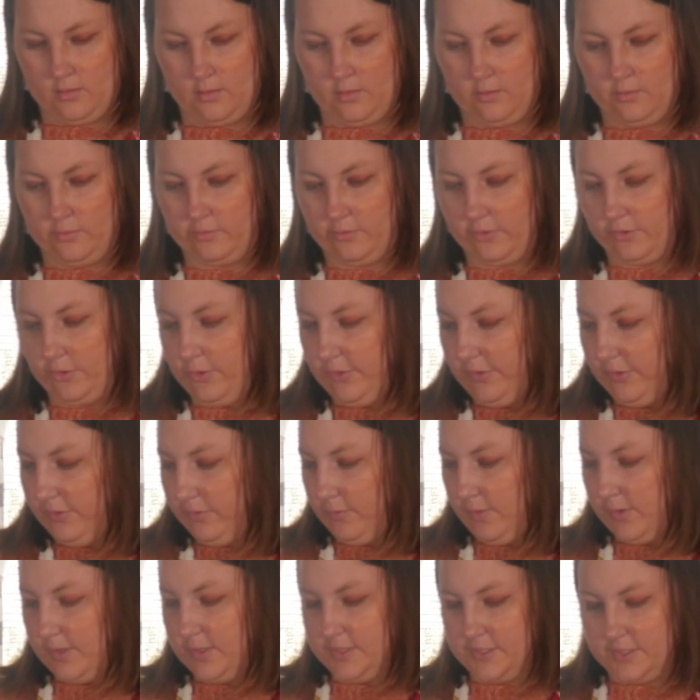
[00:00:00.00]
So you always
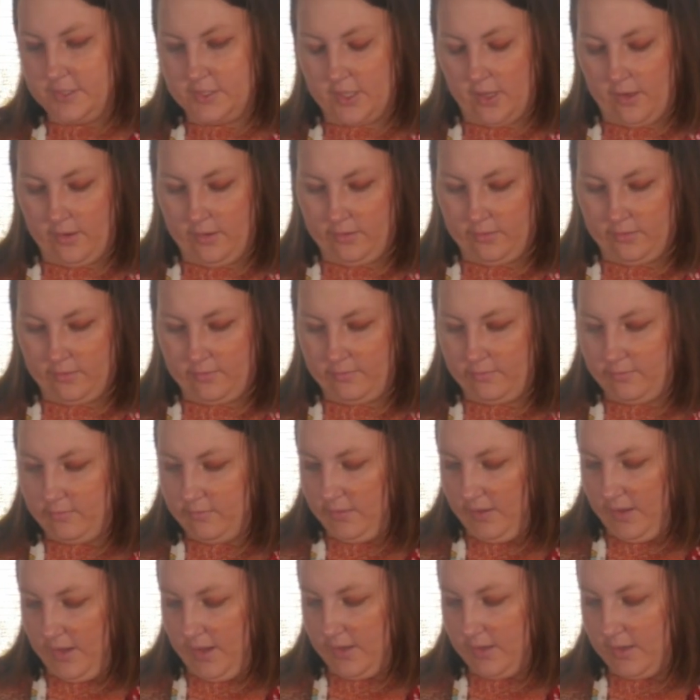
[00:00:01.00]
want to dust
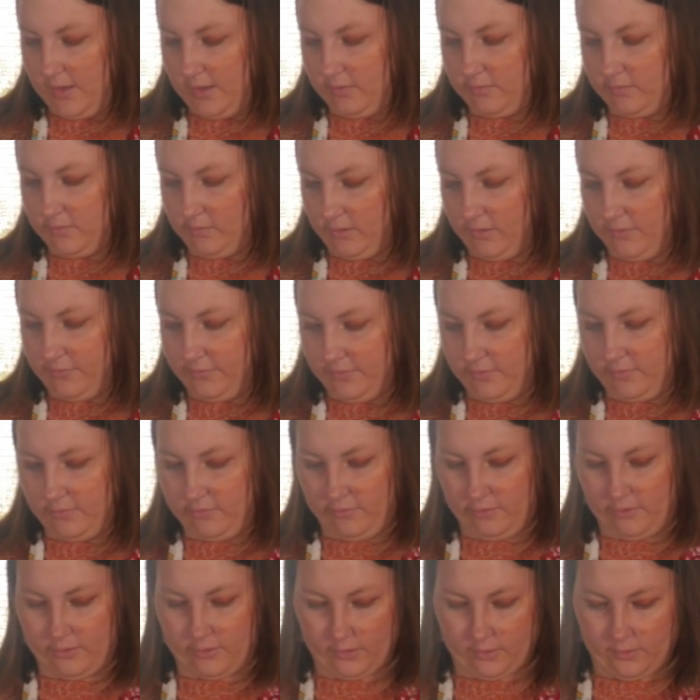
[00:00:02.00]
any surface
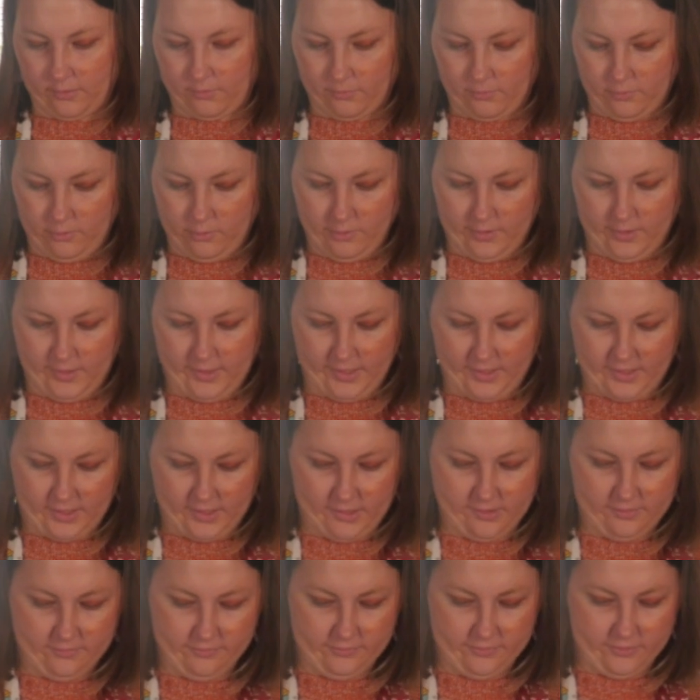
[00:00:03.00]
you're gonna roll any
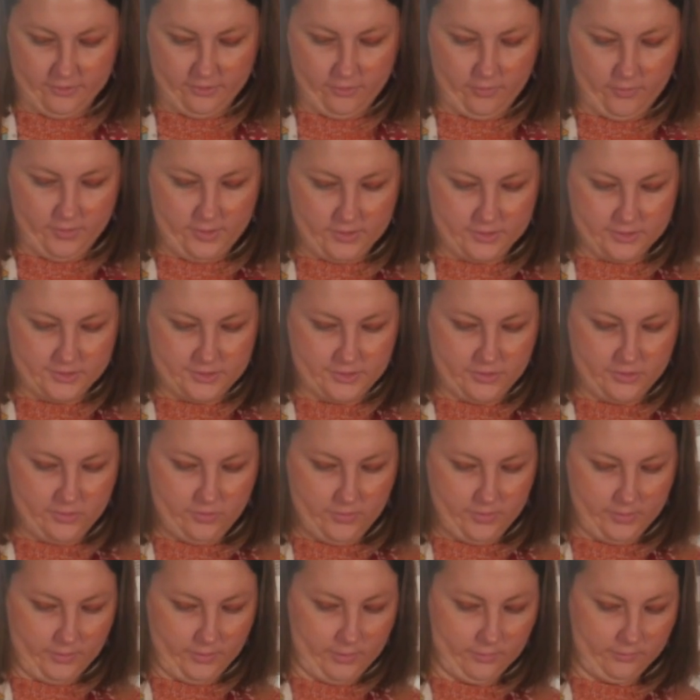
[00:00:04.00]
kind of dough onto,
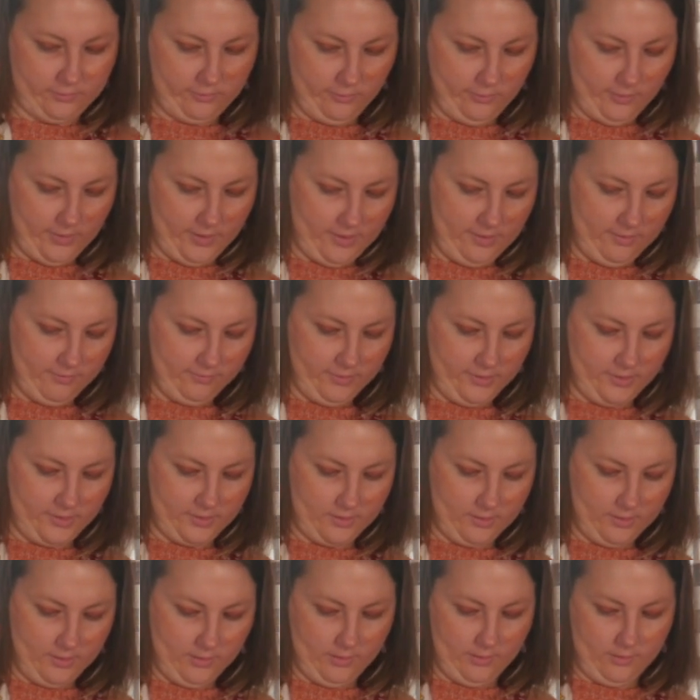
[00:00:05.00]
unless you have like
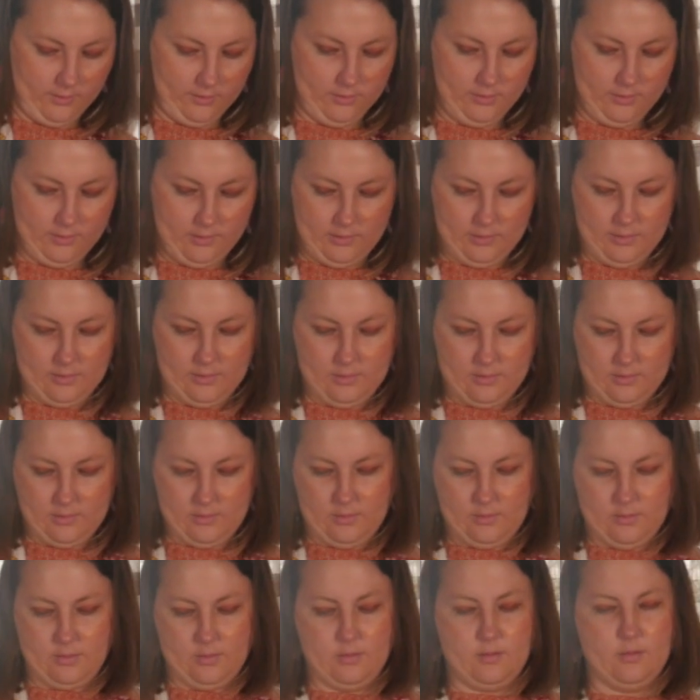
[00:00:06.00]
a
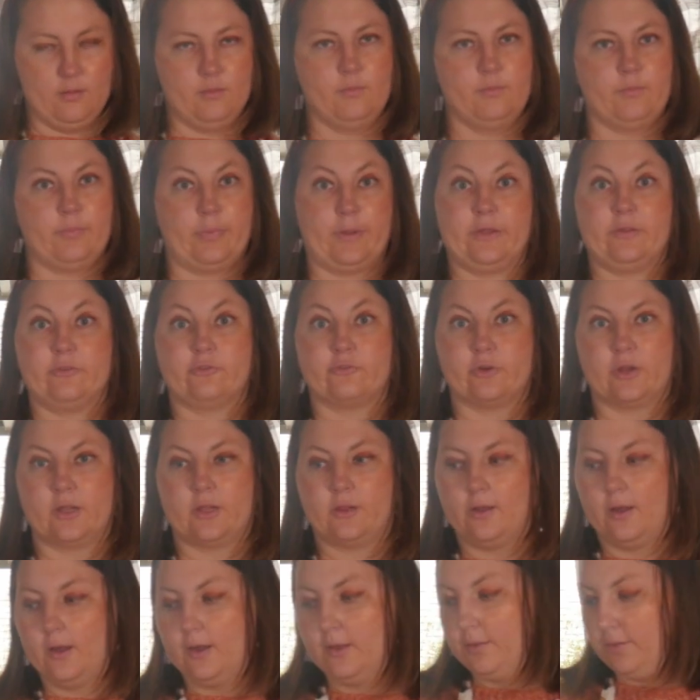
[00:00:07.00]
pastry
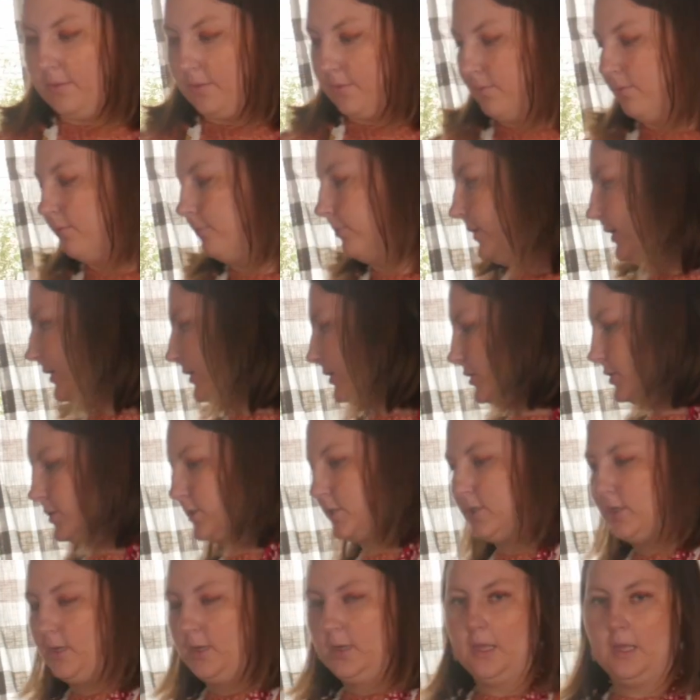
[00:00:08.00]
cloth,
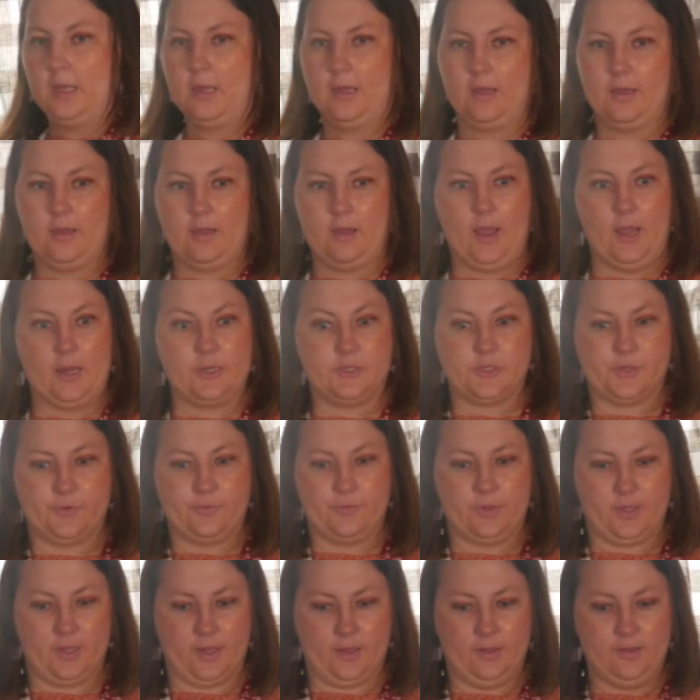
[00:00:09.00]
which I
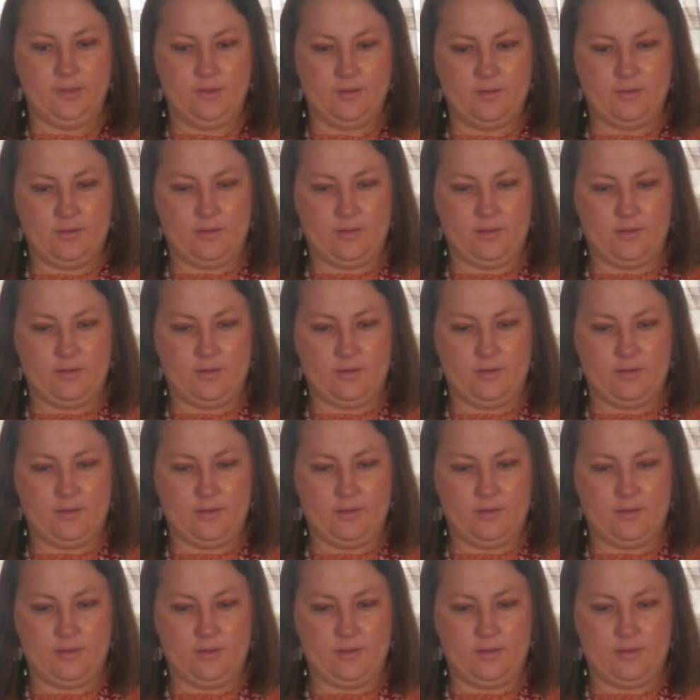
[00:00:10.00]
don't yet.